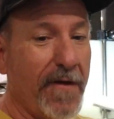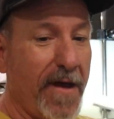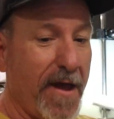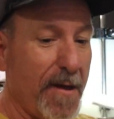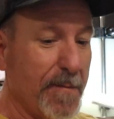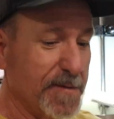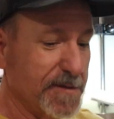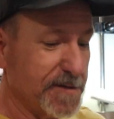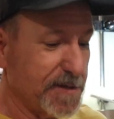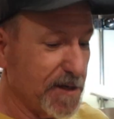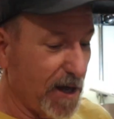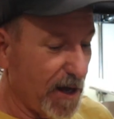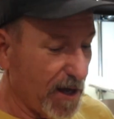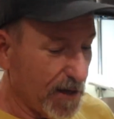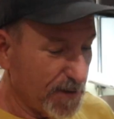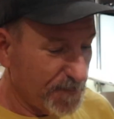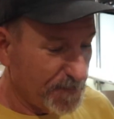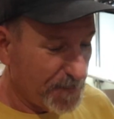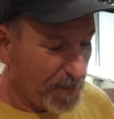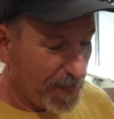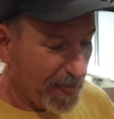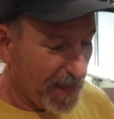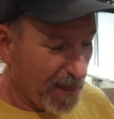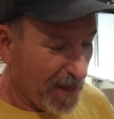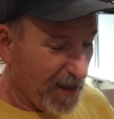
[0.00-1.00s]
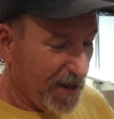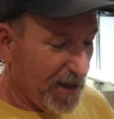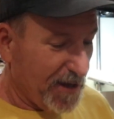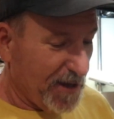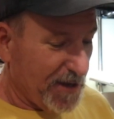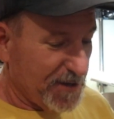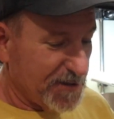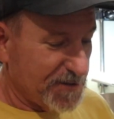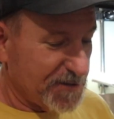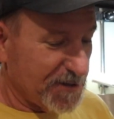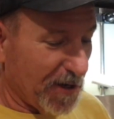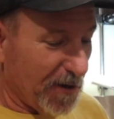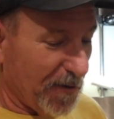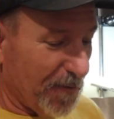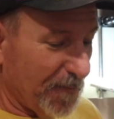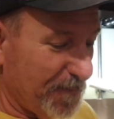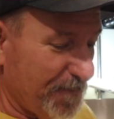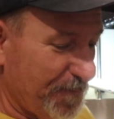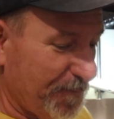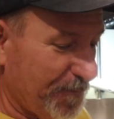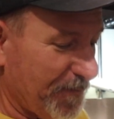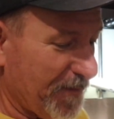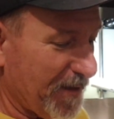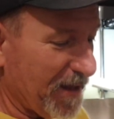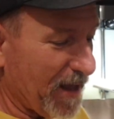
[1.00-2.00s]
Amazon. So
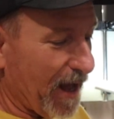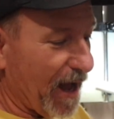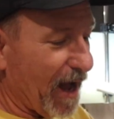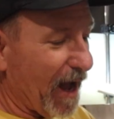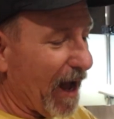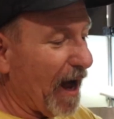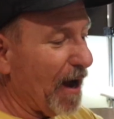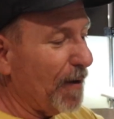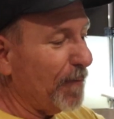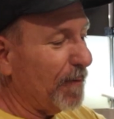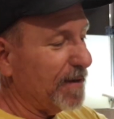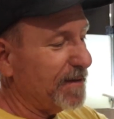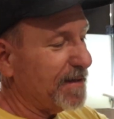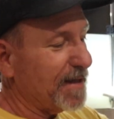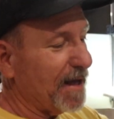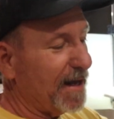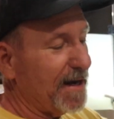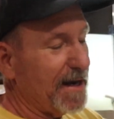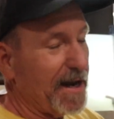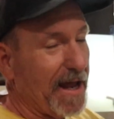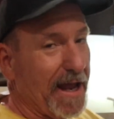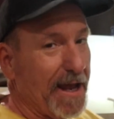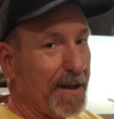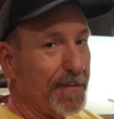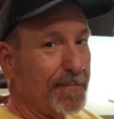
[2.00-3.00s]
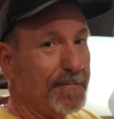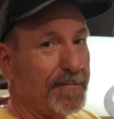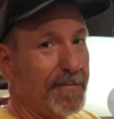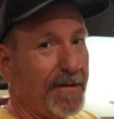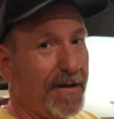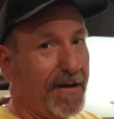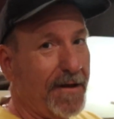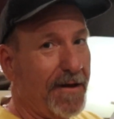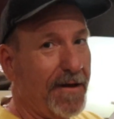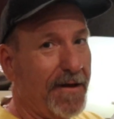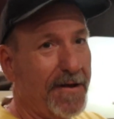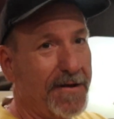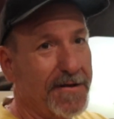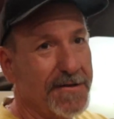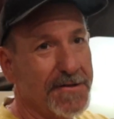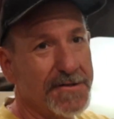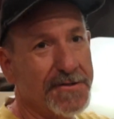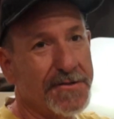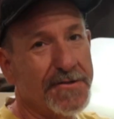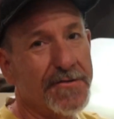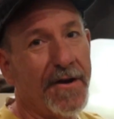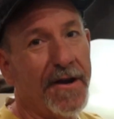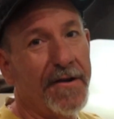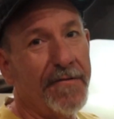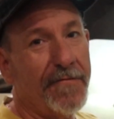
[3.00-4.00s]
I want that name
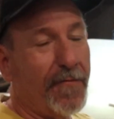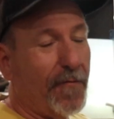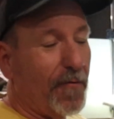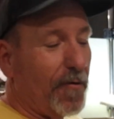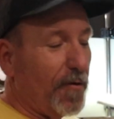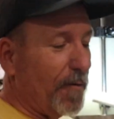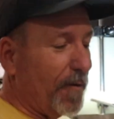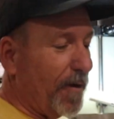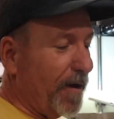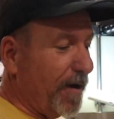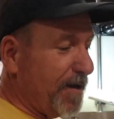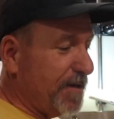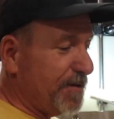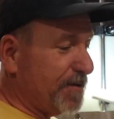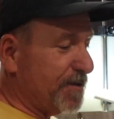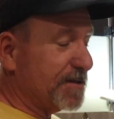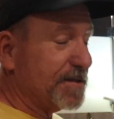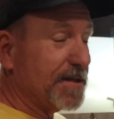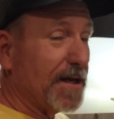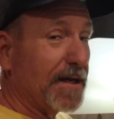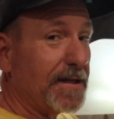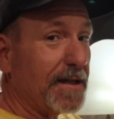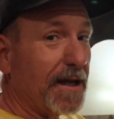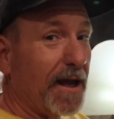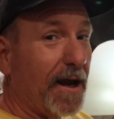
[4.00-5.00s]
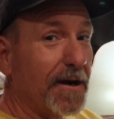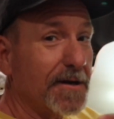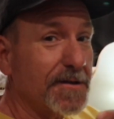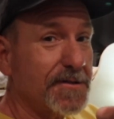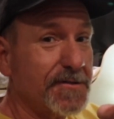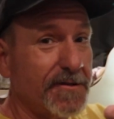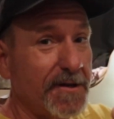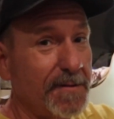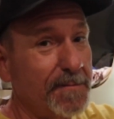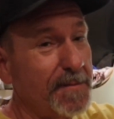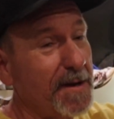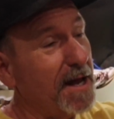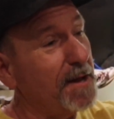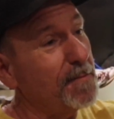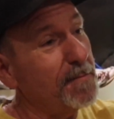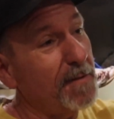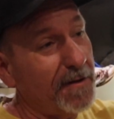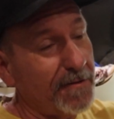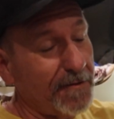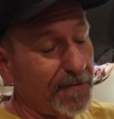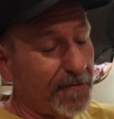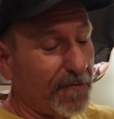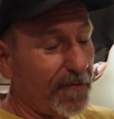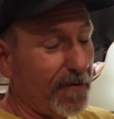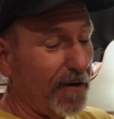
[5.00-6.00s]
straightforward, just like the Airstream name
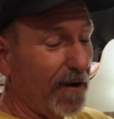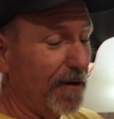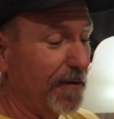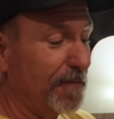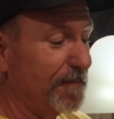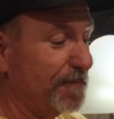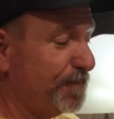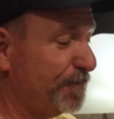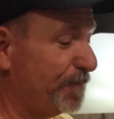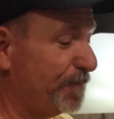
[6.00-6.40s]
on the front.